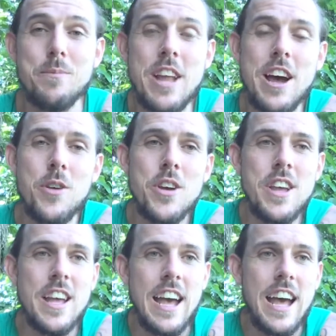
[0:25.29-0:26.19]
Now,
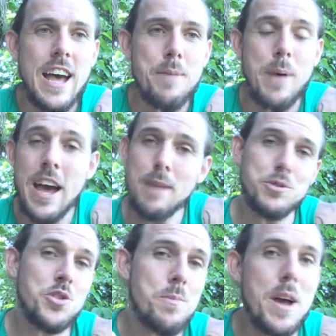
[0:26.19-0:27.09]

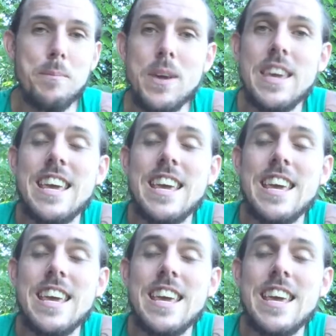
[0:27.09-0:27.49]
perhaps you might be